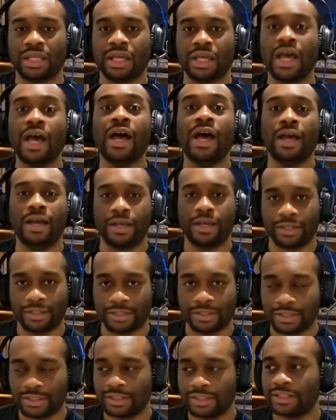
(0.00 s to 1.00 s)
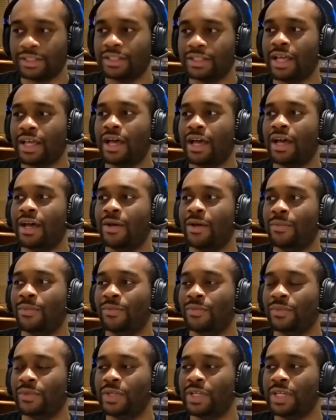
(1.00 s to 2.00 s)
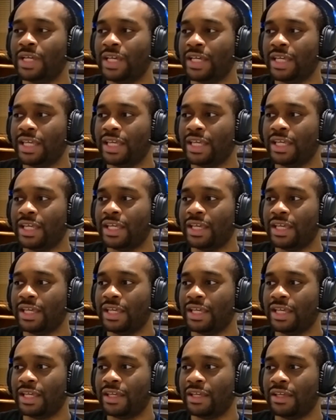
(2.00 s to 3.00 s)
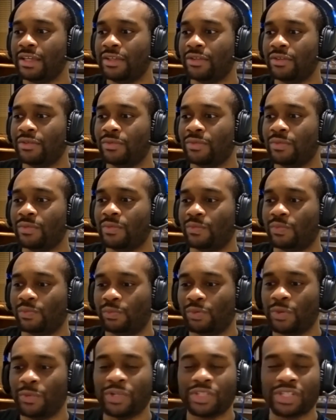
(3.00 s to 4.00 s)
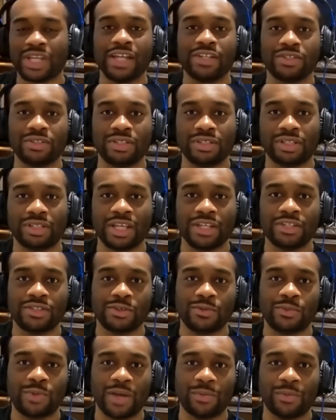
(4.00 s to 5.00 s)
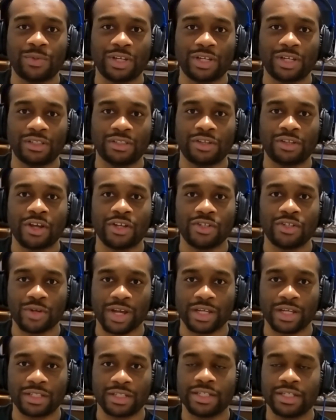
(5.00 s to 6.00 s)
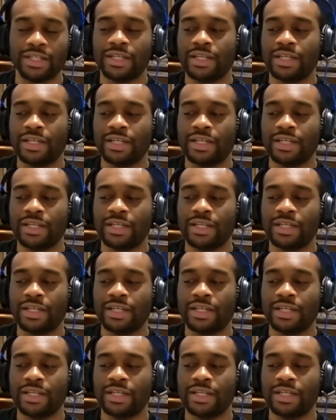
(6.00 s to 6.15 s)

Uh huh. Um, he pretty much canceled the Keystone Pipeline contract.